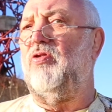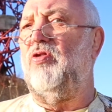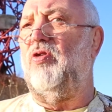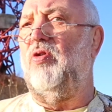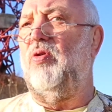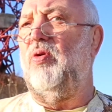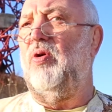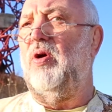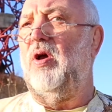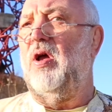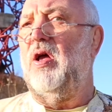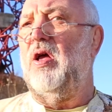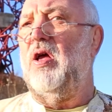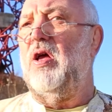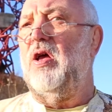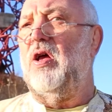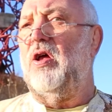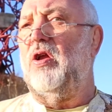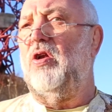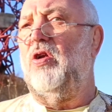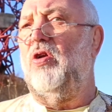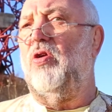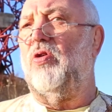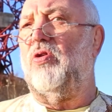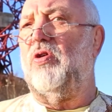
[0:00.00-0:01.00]
to
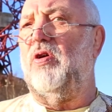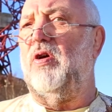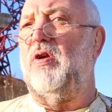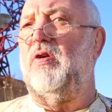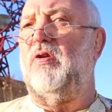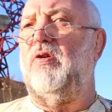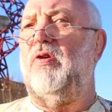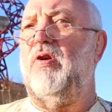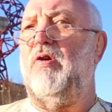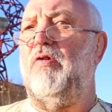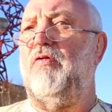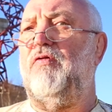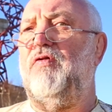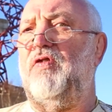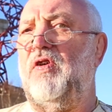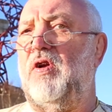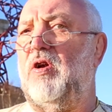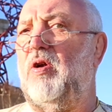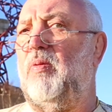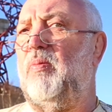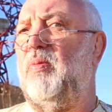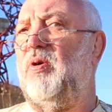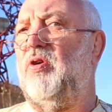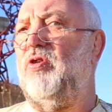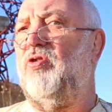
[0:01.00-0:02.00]
look at
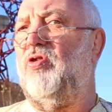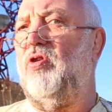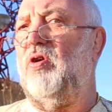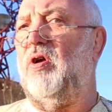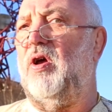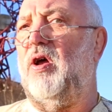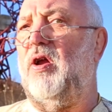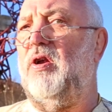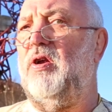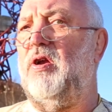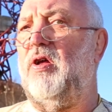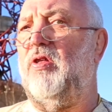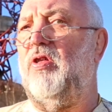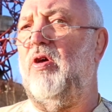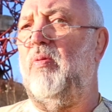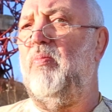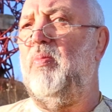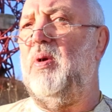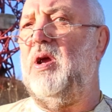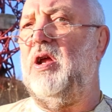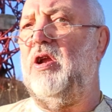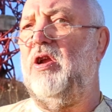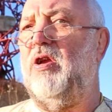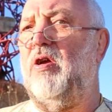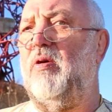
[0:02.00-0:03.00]
film as another
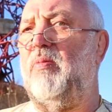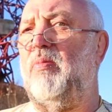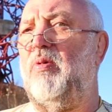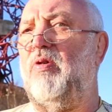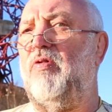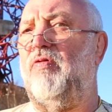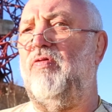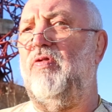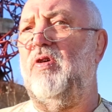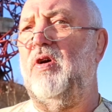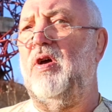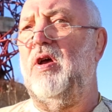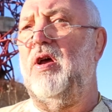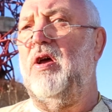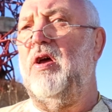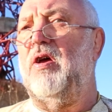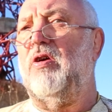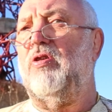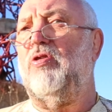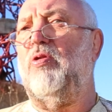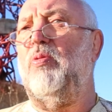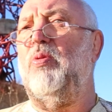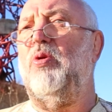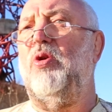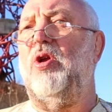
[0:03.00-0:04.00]
medium of
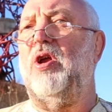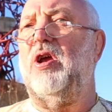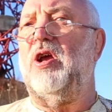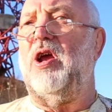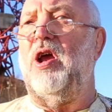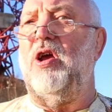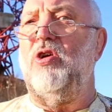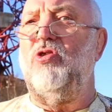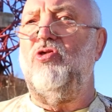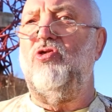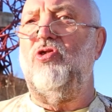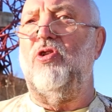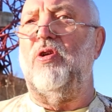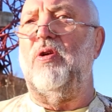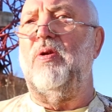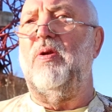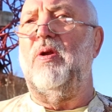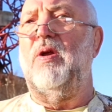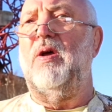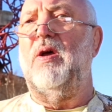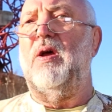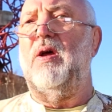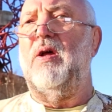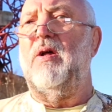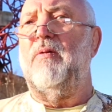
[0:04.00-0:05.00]
communication,
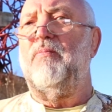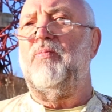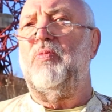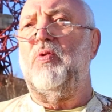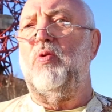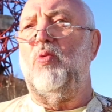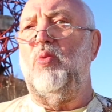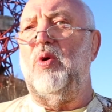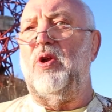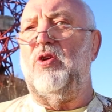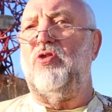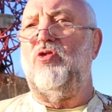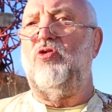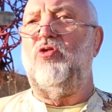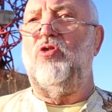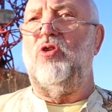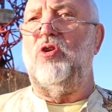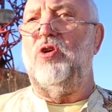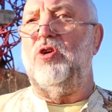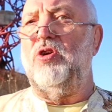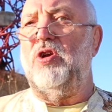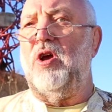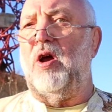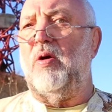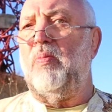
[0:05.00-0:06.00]
which
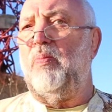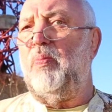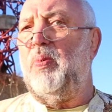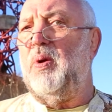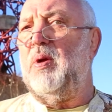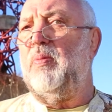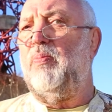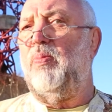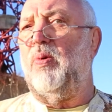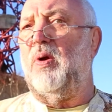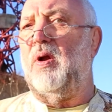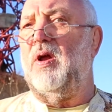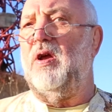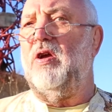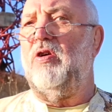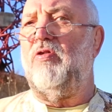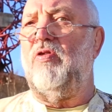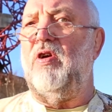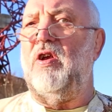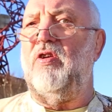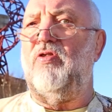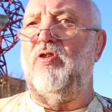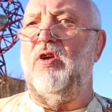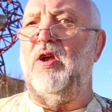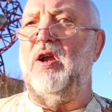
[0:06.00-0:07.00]
young people
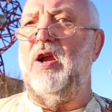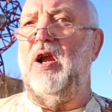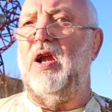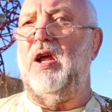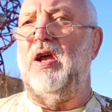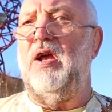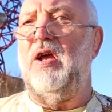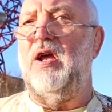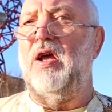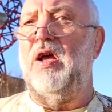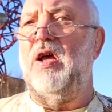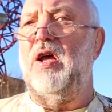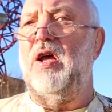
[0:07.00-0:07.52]
increasingly